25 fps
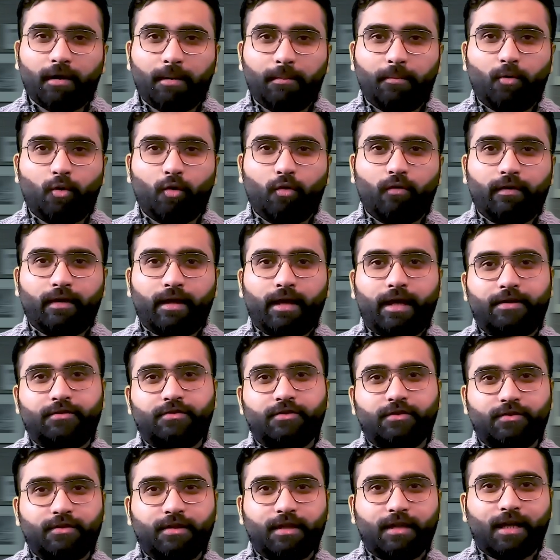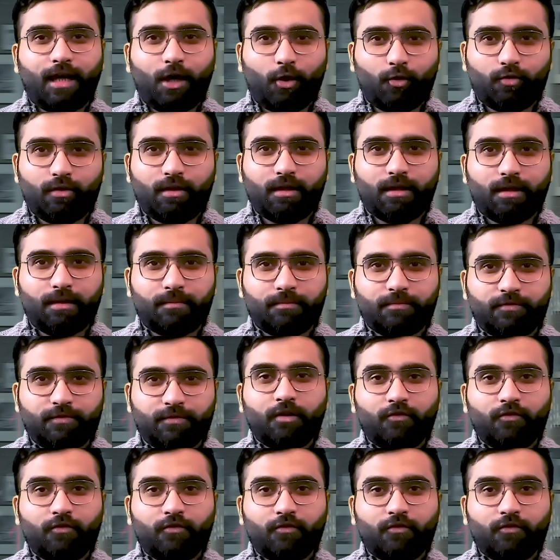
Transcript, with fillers: improving existing outcomes.